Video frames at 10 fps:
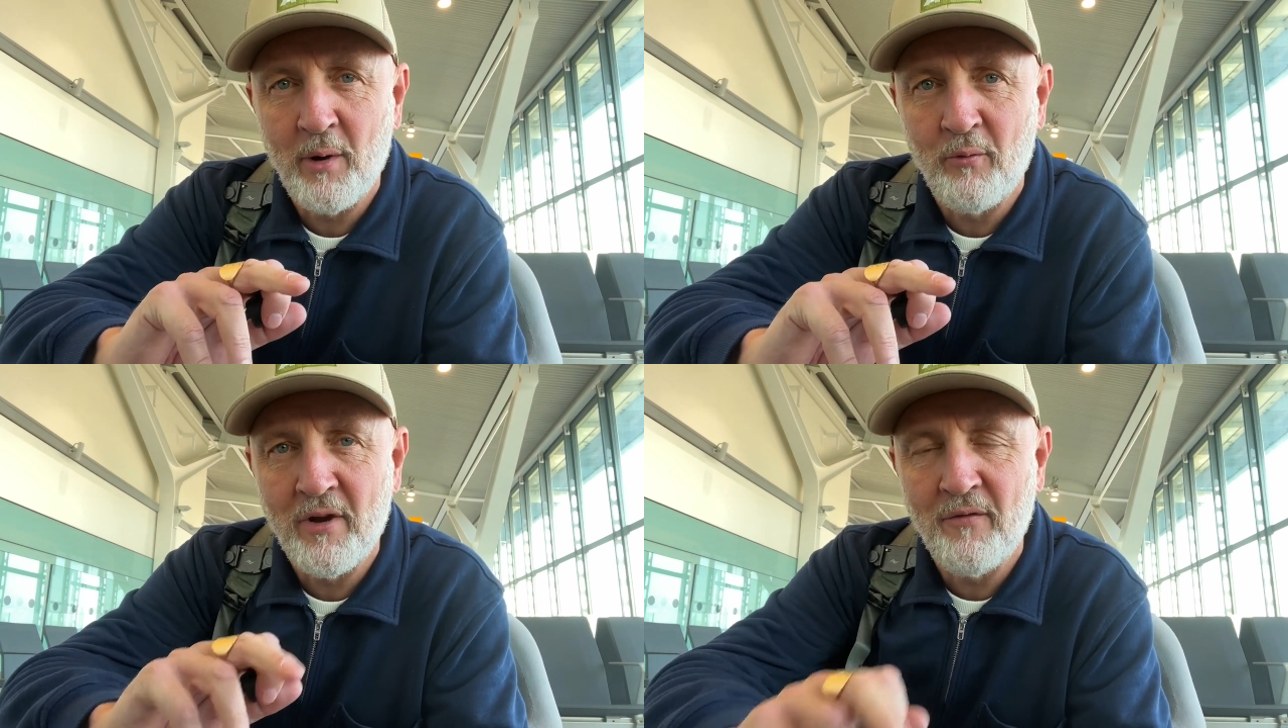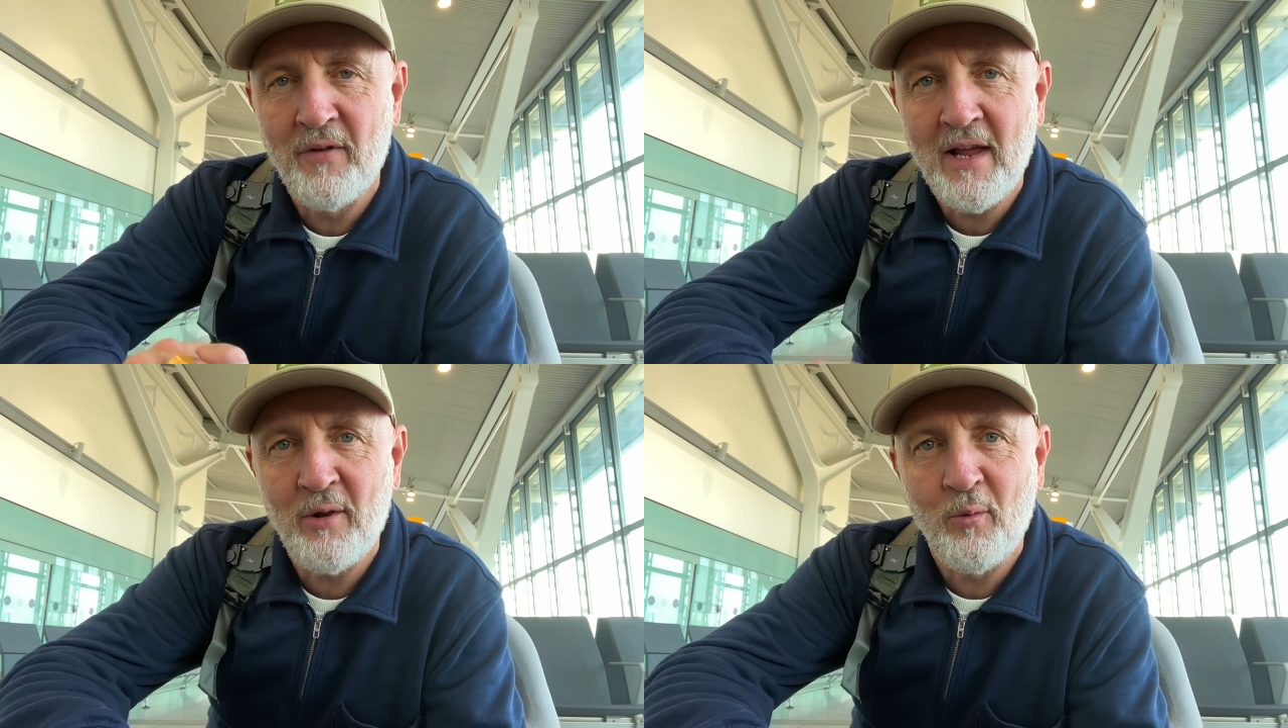
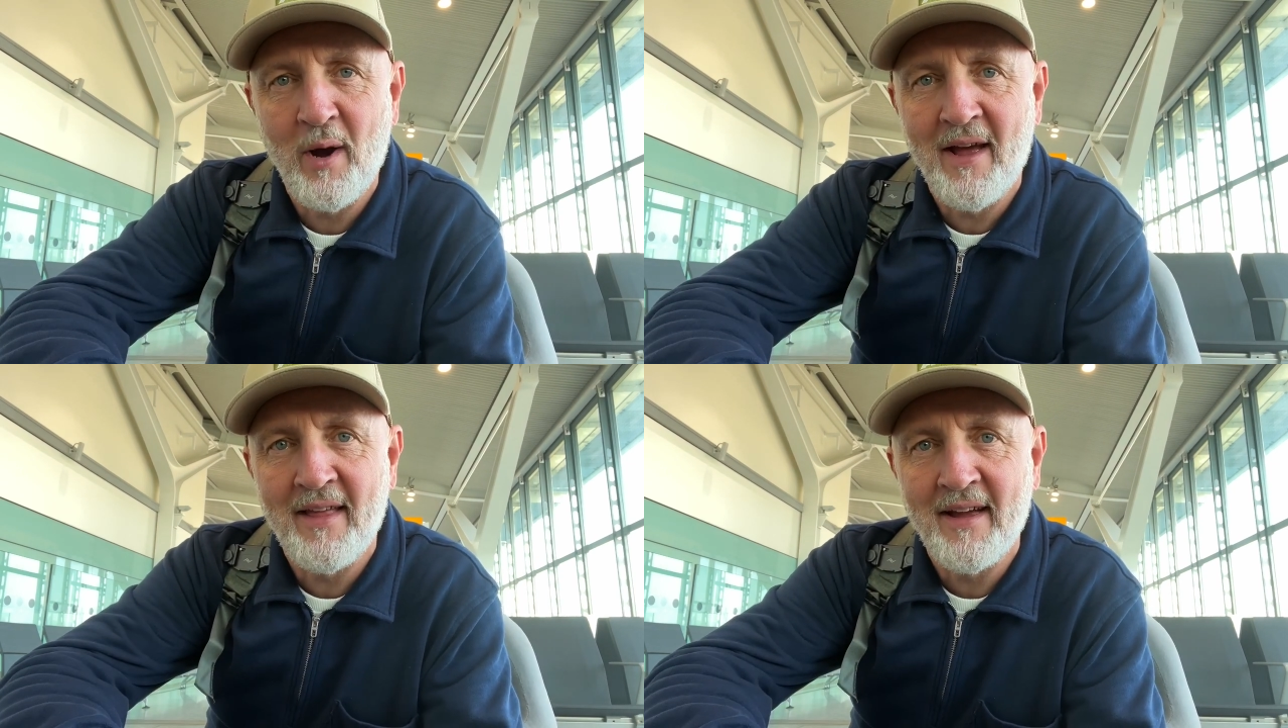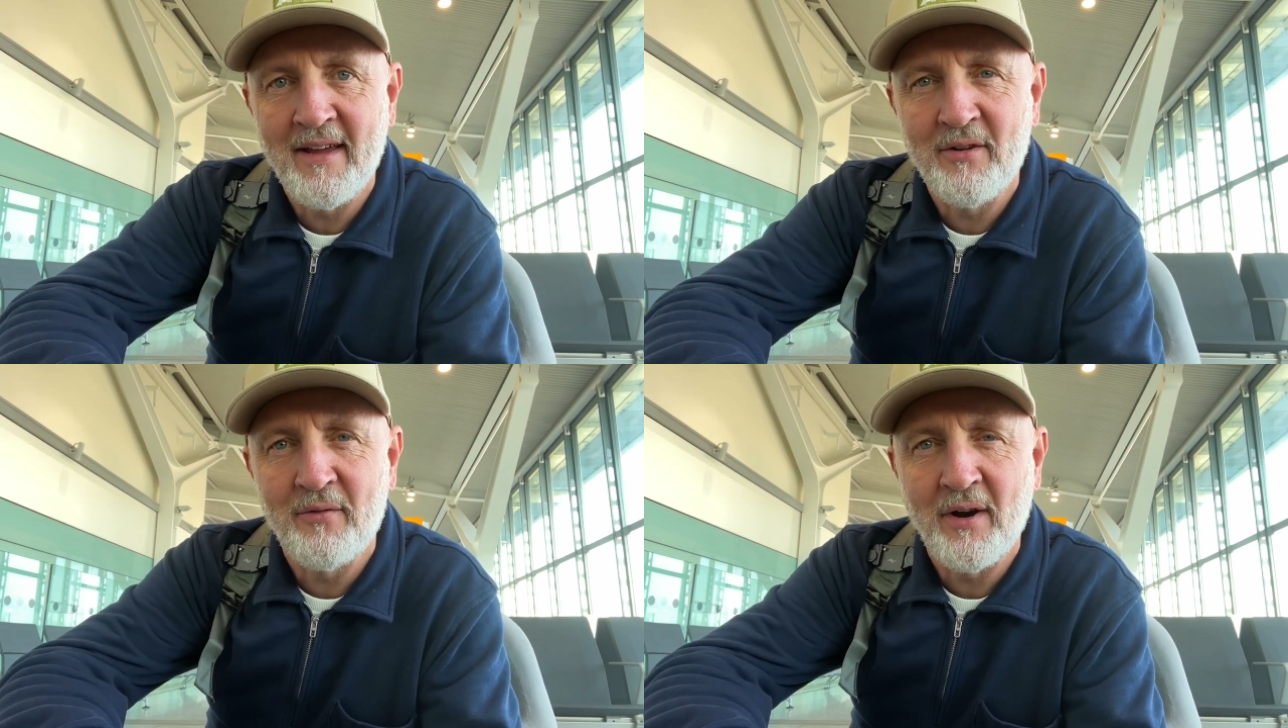reveal where that
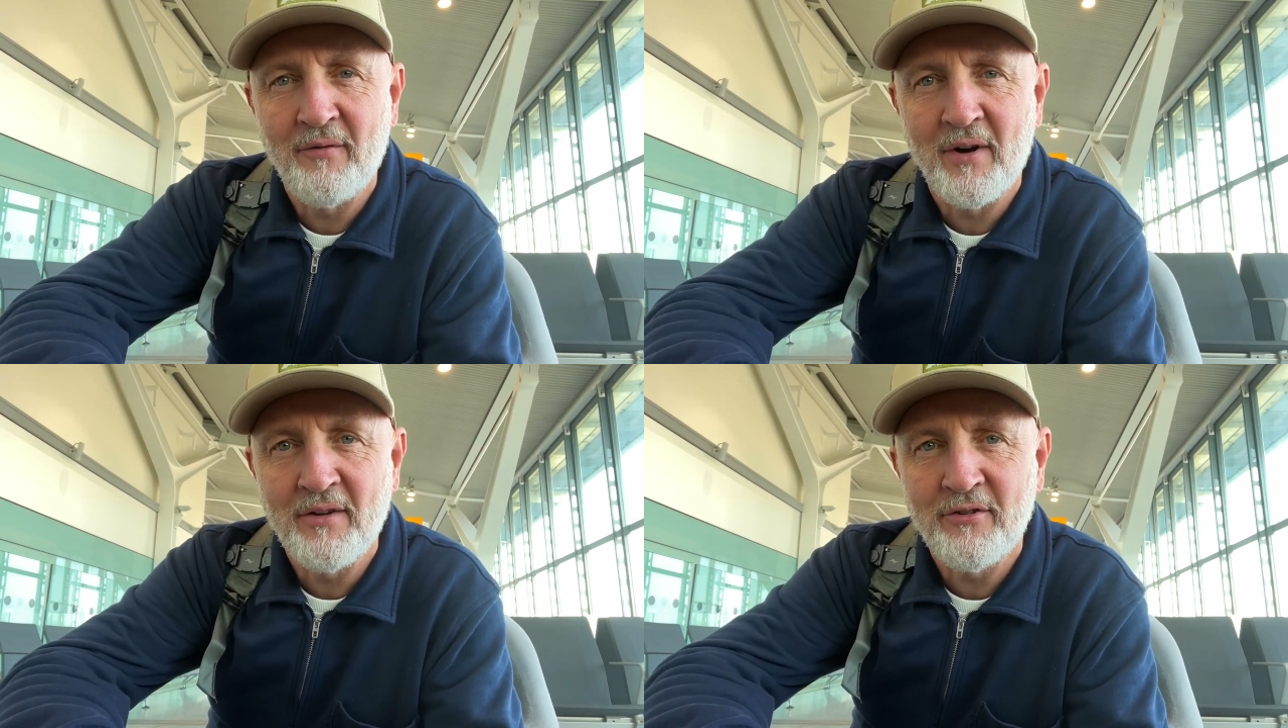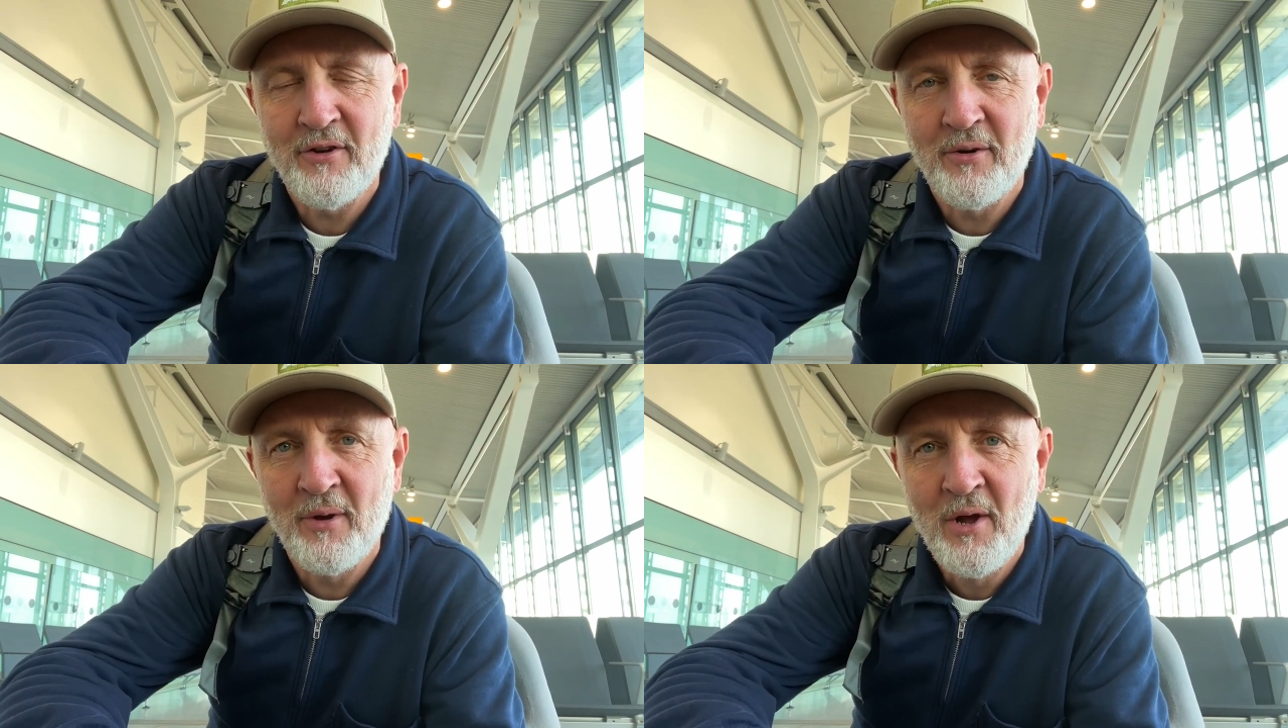is very, very
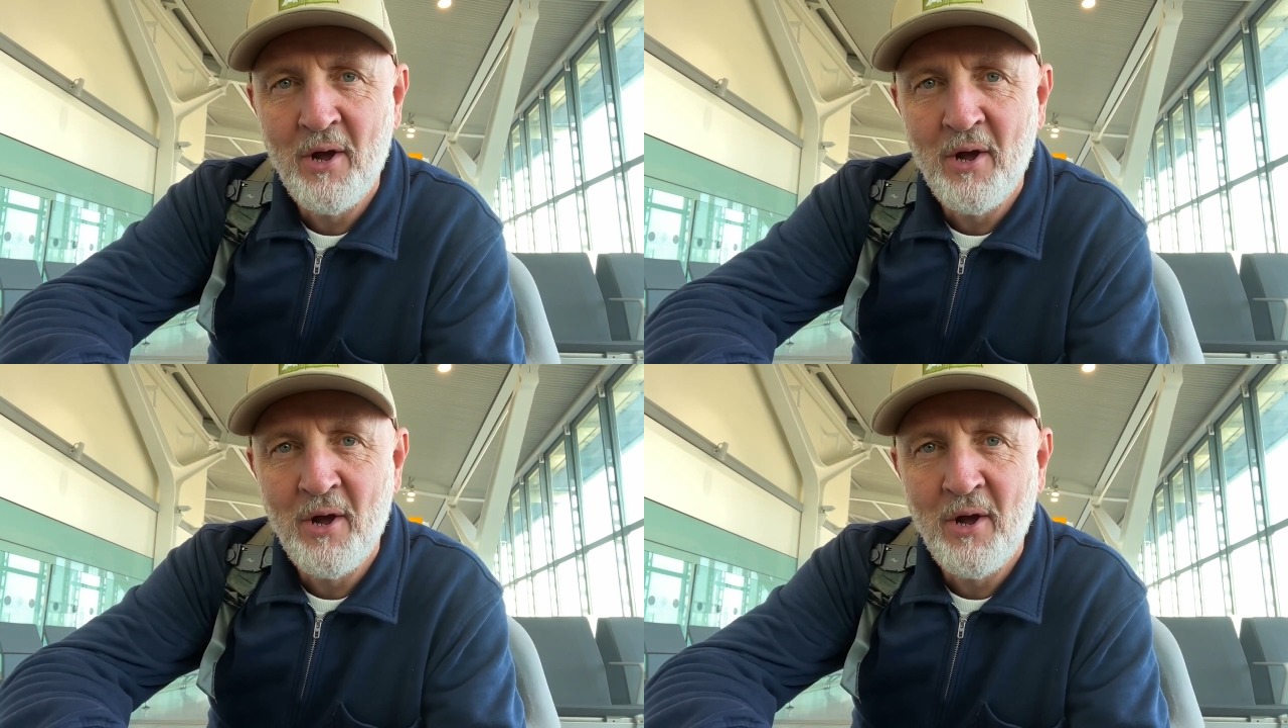soon.